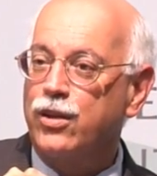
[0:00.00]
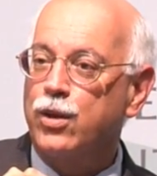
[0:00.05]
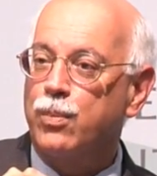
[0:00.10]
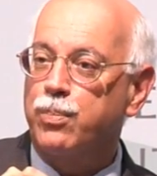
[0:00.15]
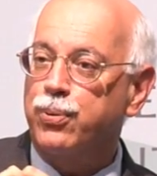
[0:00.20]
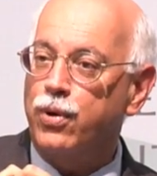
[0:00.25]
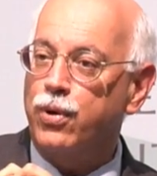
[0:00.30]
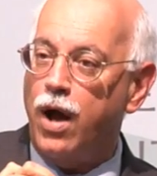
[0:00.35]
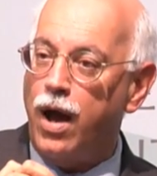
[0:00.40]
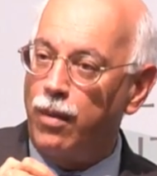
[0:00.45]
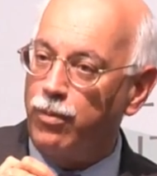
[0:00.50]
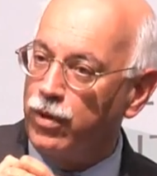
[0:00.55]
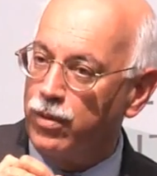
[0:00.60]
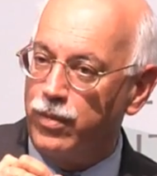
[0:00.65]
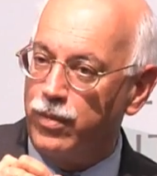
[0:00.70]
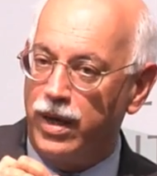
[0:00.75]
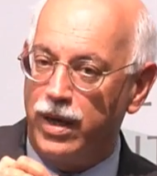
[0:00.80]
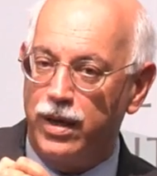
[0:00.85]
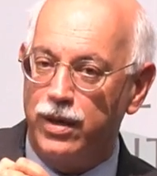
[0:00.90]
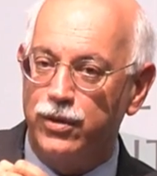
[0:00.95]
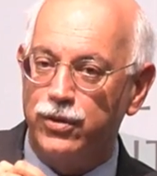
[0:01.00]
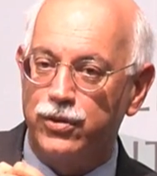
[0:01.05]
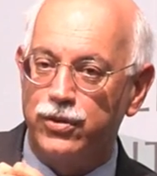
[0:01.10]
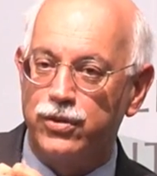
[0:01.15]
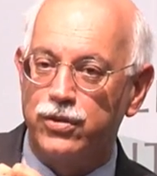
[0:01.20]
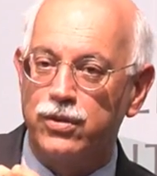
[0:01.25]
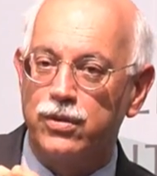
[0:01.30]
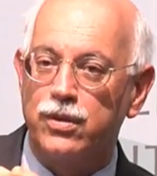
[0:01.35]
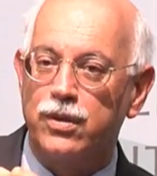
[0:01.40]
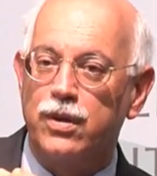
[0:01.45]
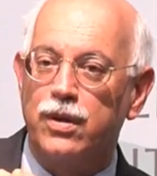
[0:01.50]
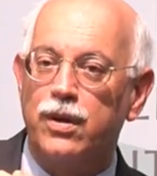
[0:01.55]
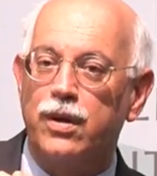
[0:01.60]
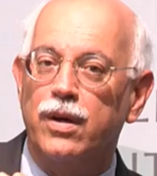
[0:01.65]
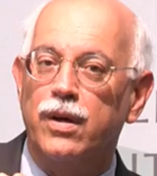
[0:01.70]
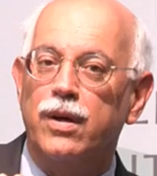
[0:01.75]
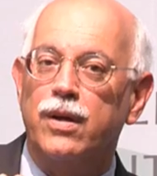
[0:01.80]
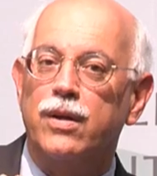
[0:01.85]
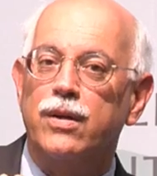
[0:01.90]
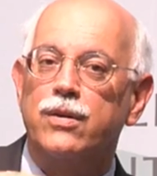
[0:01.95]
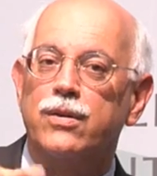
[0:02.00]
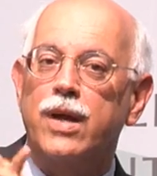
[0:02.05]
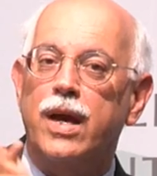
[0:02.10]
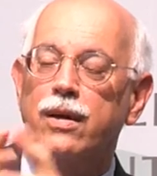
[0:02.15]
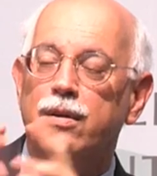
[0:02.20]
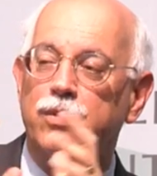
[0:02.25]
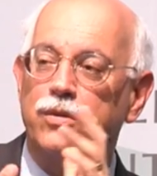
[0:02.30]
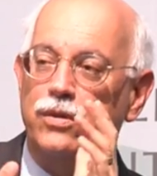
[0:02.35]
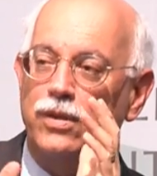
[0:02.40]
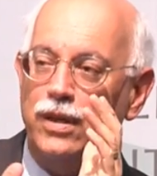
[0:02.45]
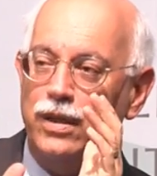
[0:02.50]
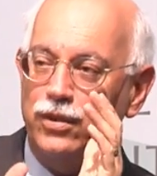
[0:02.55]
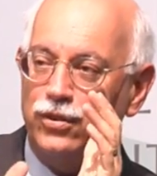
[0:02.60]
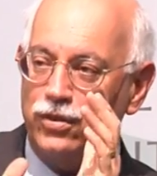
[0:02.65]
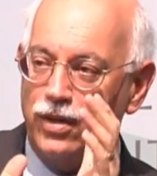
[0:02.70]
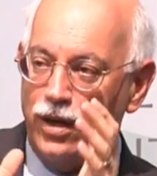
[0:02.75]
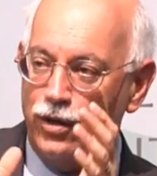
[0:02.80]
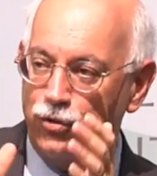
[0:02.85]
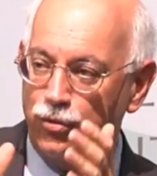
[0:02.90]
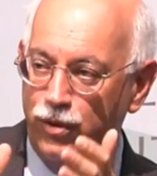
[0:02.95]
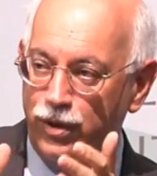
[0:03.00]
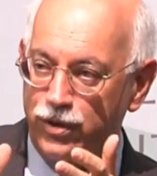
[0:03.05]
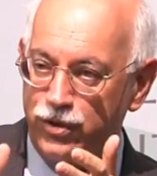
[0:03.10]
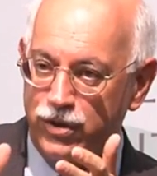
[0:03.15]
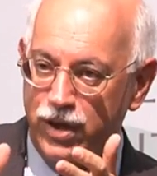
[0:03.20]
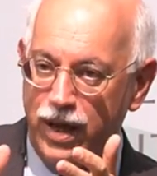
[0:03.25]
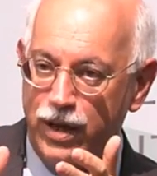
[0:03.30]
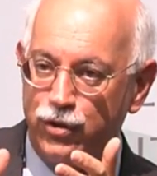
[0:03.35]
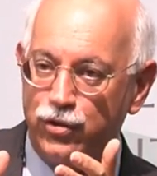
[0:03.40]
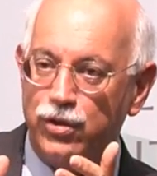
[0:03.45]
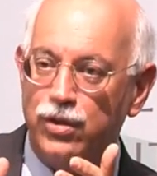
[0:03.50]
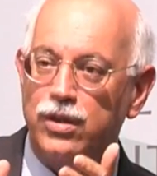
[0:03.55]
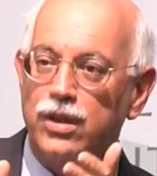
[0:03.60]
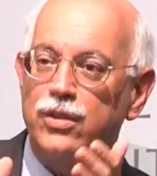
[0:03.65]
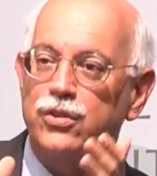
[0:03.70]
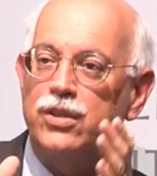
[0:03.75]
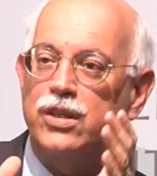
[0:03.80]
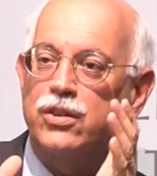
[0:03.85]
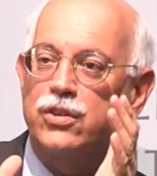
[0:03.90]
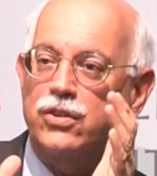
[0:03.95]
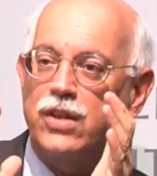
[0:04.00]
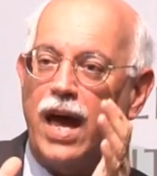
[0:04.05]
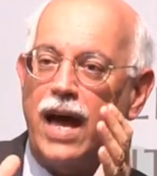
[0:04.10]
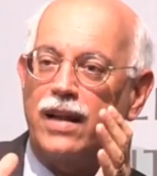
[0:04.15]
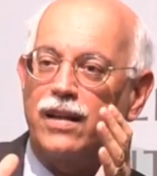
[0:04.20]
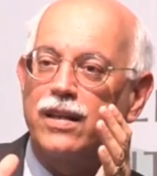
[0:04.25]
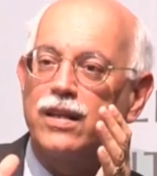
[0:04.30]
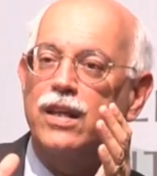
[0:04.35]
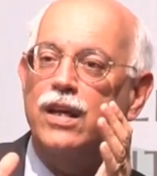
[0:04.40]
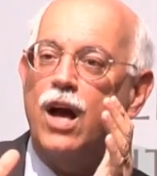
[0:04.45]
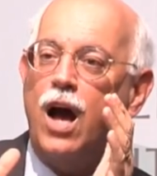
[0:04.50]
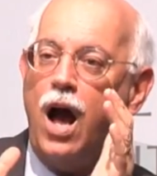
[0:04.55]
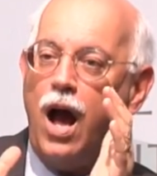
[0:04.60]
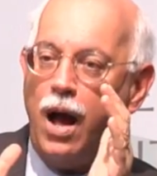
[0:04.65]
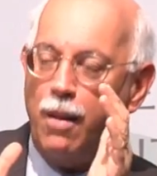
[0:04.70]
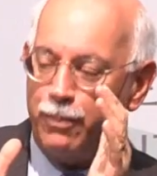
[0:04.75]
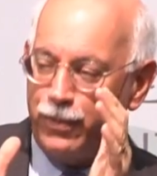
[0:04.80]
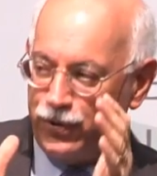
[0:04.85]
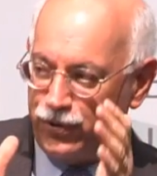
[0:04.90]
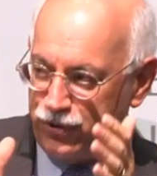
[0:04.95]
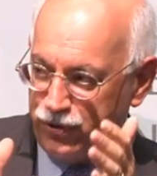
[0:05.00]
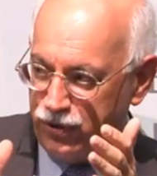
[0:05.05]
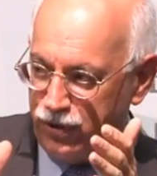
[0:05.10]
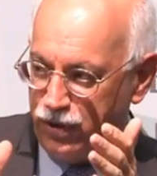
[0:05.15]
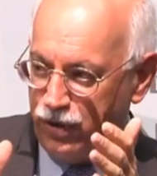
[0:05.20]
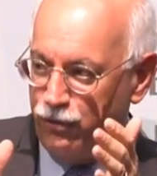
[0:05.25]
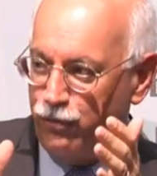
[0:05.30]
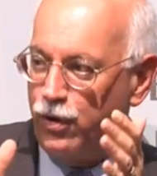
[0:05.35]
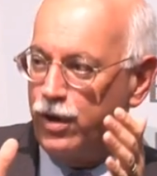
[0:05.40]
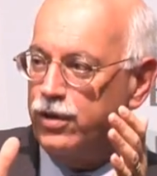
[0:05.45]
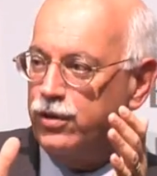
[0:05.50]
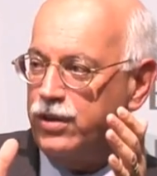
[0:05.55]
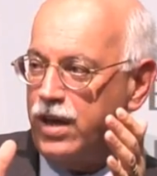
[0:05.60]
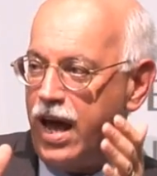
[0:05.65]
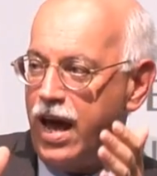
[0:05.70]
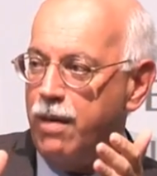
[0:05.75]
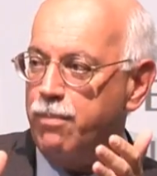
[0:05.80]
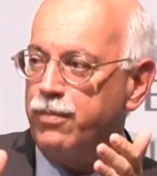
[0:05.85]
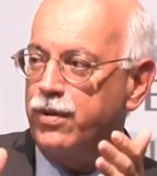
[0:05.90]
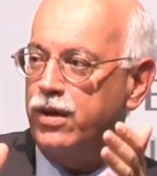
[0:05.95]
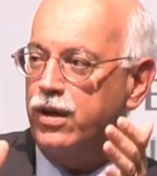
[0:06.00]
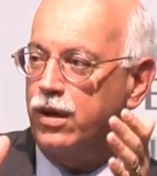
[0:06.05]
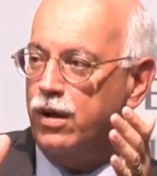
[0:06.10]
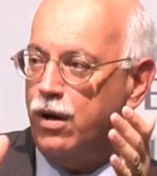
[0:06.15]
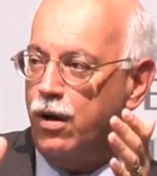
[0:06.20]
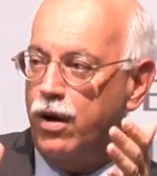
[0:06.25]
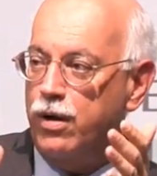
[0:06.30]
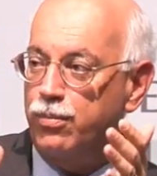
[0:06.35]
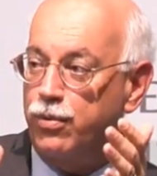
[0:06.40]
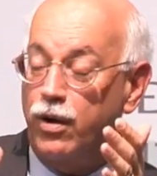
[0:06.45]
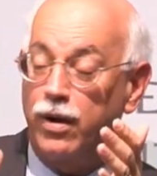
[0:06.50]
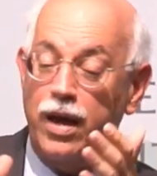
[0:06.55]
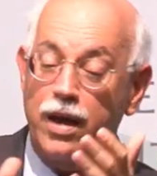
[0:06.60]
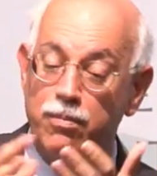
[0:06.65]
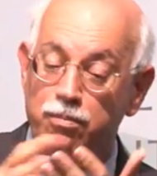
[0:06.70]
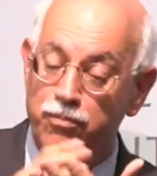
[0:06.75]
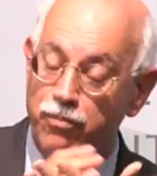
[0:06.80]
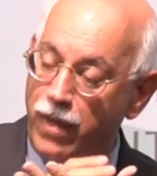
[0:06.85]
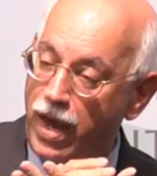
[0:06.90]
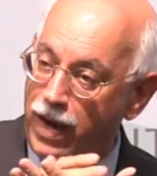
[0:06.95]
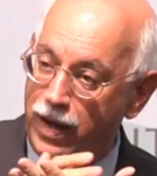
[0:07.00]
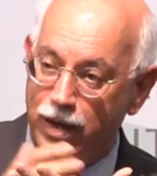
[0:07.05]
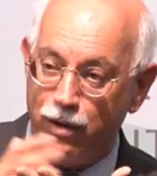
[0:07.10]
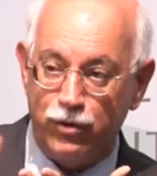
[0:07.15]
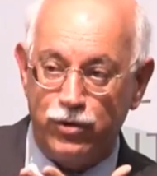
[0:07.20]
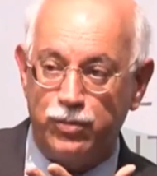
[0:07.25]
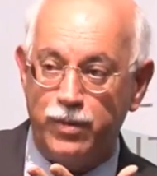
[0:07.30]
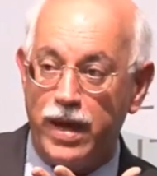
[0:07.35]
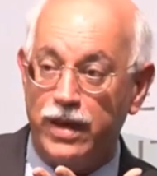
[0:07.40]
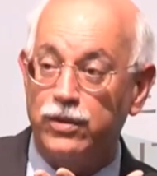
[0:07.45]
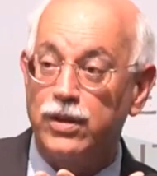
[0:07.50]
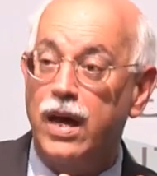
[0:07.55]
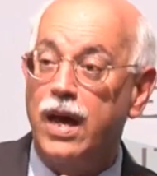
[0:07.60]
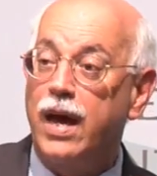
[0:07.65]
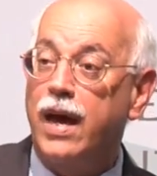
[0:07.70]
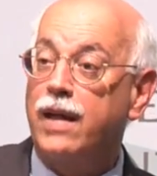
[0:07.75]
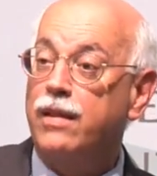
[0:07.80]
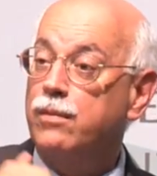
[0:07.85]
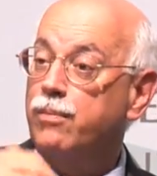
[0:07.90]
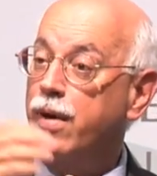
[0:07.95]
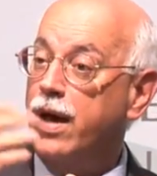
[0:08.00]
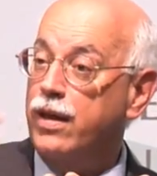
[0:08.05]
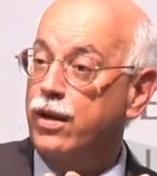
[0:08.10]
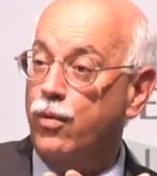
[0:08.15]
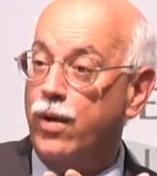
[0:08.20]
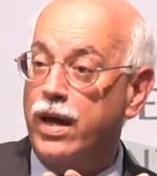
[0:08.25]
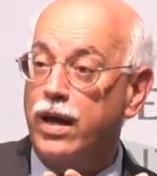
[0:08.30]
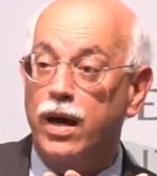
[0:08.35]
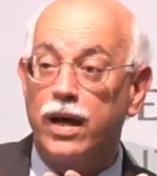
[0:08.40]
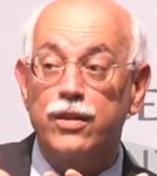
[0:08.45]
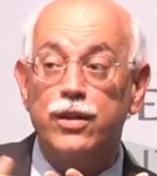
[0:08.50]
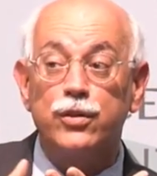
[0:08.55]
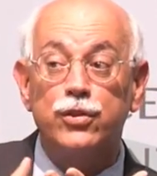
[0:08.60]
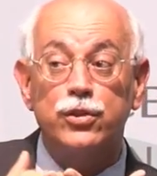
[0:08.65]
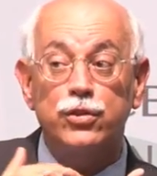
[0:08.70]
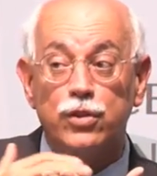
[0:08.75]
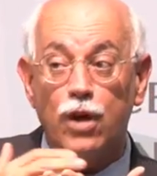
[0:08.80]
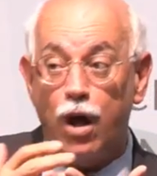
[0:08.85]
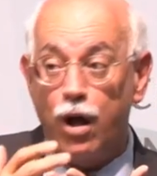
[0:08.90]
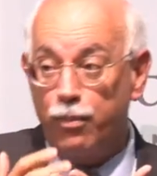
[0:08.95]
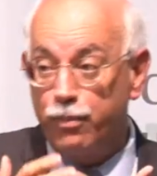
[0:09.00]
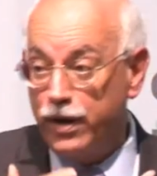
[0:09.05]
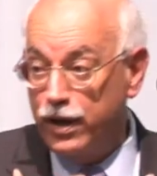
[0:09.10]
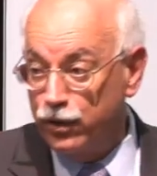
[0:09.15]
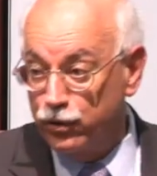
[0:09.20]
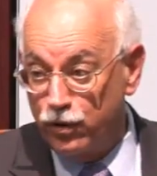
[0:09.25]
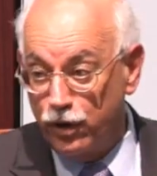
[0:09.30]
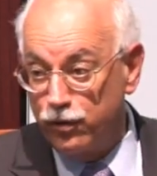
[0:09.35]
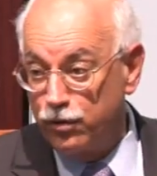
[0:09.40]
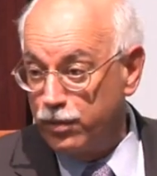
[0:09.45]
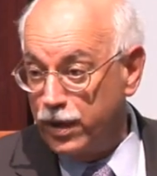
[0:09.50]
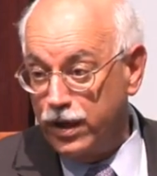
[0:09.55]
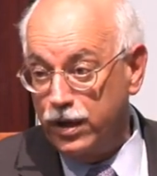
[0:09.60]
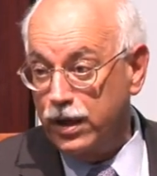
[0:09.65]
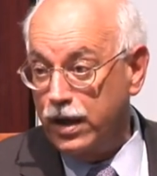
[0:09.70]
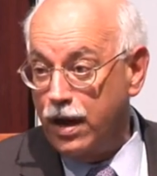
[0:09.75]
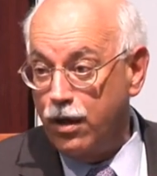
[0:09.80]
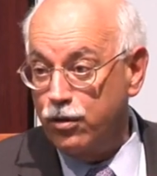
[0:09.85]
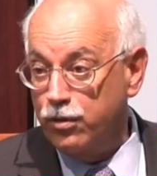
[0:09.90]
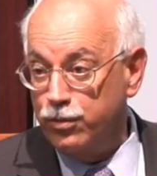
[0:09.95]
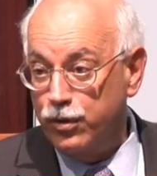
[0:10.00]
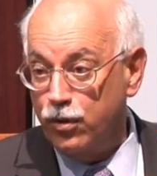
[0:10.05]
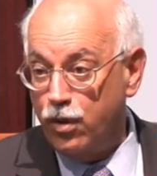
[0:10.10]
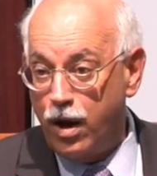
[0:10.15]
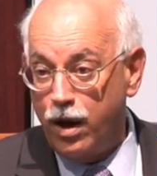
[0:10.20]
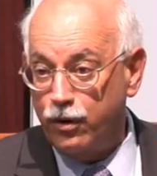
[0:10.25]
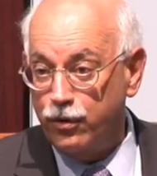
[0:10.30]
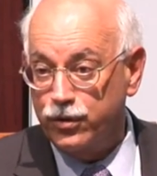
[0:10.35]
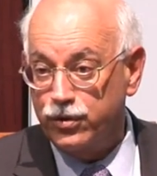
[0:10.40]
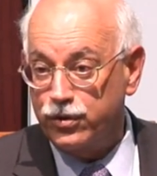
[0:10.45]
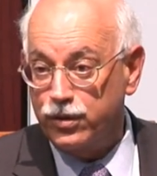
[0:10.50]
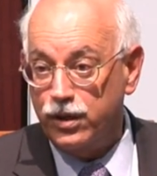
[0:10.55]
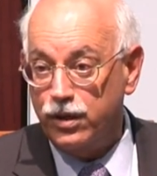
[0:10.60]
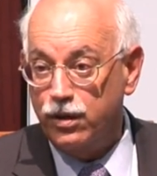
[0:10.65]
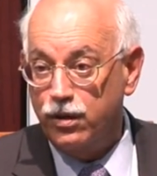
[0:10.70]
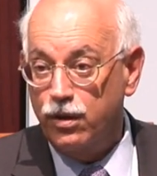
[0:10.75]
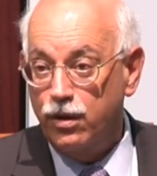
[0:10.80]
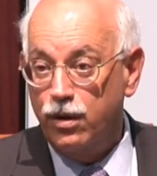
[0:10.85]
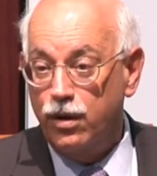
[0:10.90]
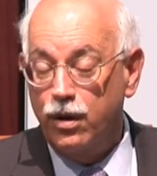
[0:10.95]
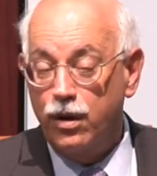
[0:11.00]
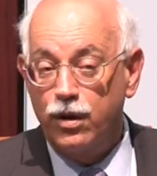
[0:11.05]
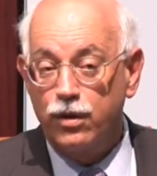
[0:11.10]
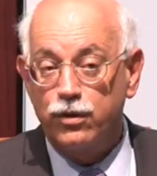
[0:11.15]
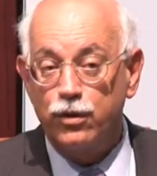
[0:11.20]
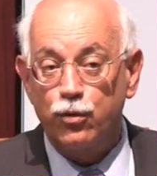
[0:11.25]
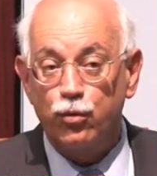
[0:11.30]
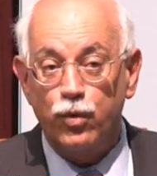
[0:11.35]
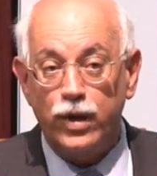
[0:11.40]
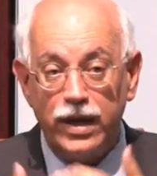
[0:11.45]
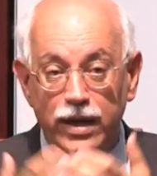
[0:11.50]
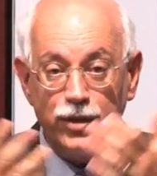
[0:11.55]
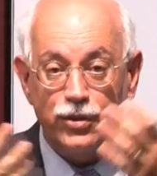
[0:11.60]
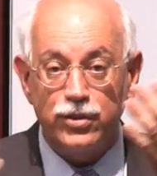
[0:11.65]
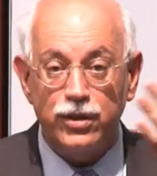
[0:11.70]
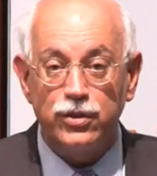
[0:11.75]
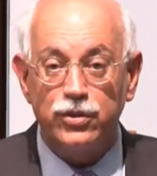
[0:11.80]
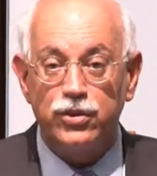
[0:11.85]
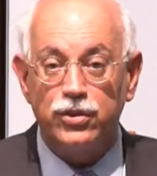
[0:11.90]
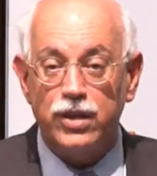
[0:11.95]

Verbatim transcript: The problem is that decentralization is exactly the opposite of what is happening in our aid program, in many respects. And by the way, this is all being driven by the counter bureaucracy. The reason